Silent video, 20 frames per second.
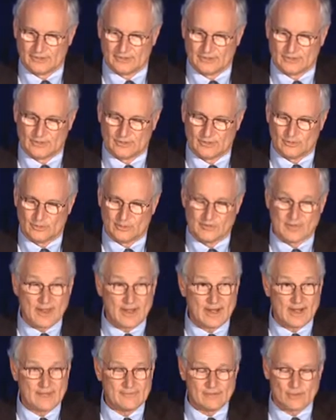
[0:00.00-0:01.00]
So we've
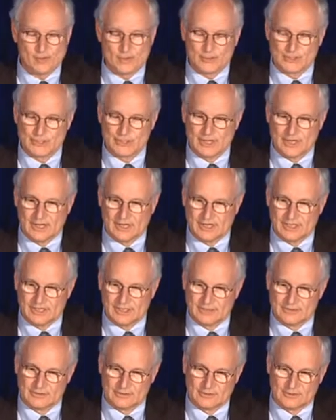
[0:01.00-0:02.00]
got to have
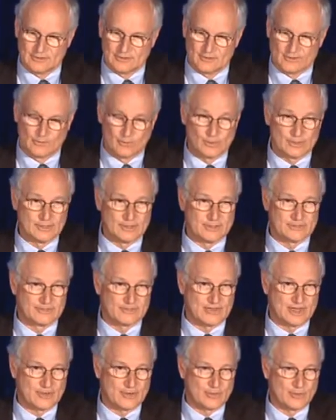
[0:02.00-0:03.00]
homogeneity to avoid this
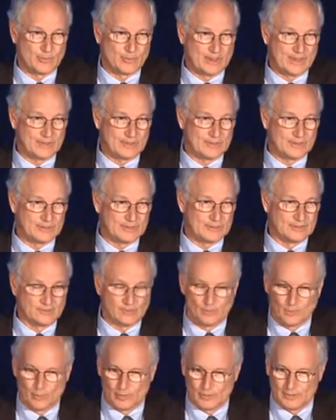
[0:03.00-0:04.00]
Tower of Babel
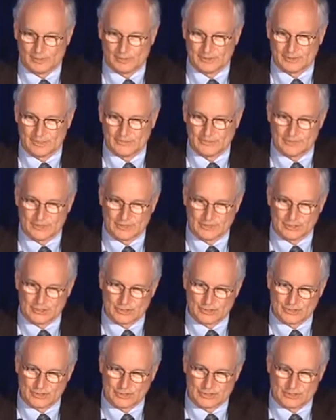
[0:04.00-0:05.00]
in multiple
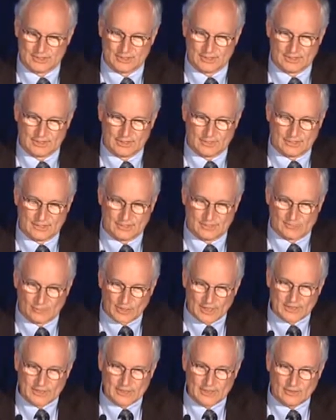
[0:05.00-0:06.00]
definitions. And
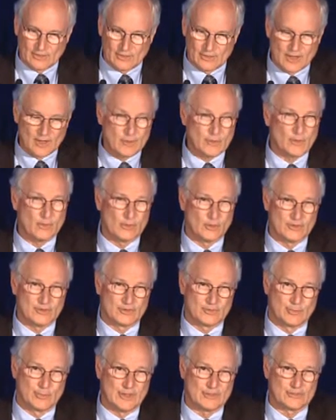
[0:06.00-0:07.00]
right now, how
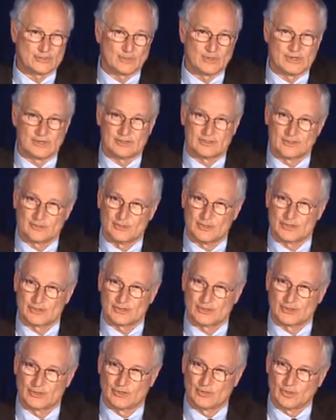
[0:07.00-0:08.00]
is the best way to
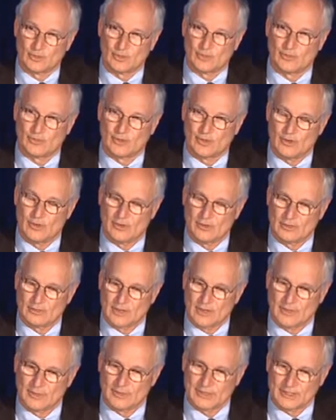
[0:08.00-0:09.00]
measure overall
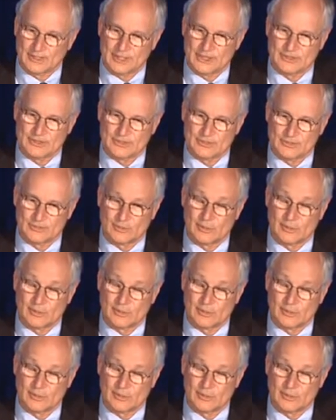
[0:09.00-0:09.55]
complications?